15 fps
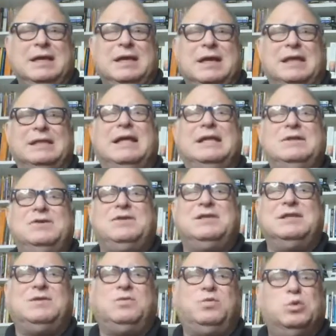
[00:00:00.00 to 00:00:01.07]
And then there's
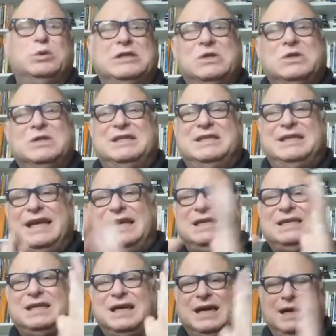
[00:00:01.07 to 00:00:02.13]
this weird
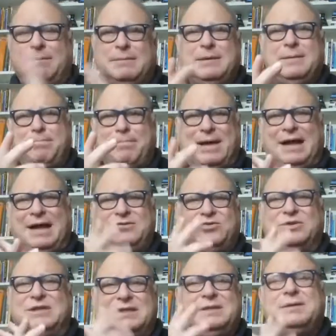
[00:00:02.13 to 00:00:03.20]
date time
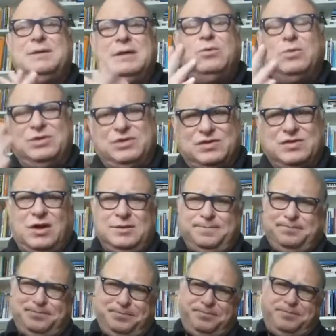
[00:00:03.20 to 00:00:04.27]
boundary, which is
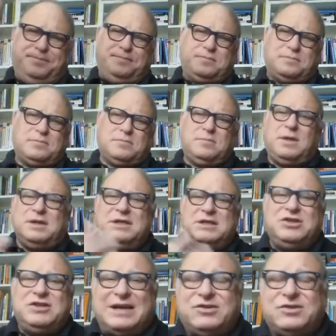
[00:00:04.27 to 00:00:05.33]
called the
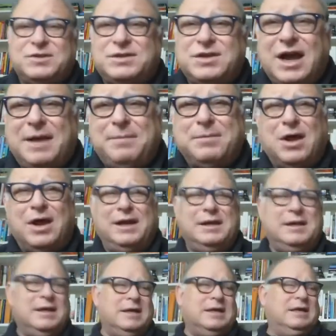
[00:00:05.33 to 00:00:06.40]
International Timeline.
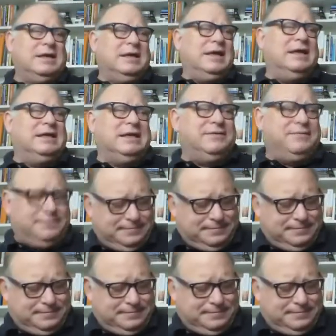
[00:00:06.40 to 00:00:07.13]
And I've